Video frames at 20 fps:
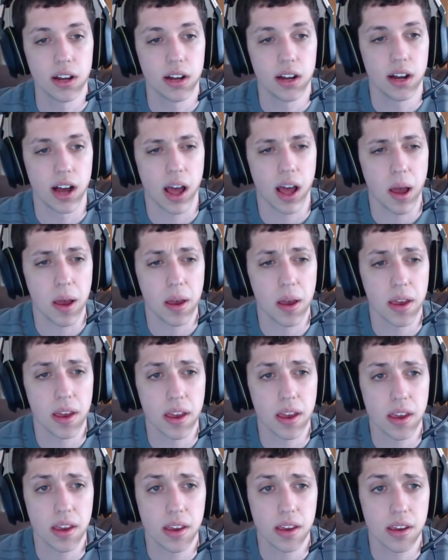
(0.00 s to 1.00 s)

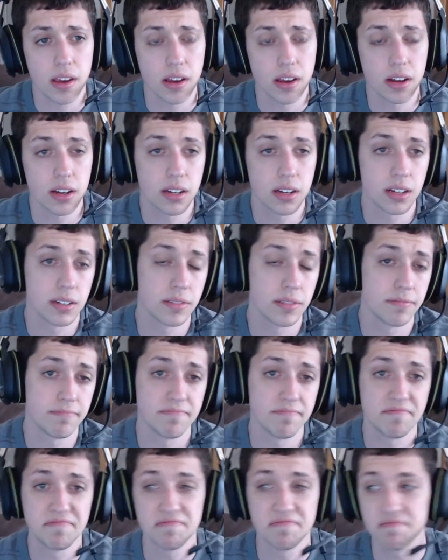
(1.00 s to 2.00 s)
I
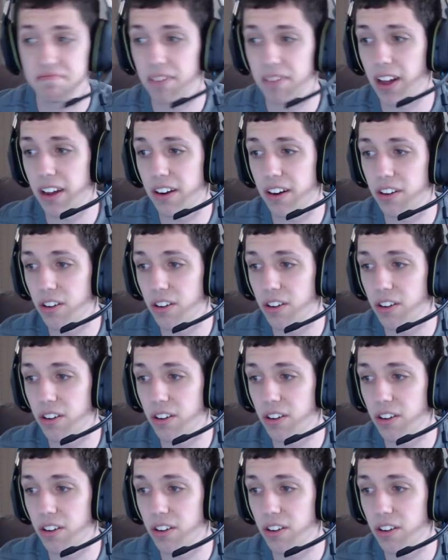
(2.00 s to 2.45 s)
don't know.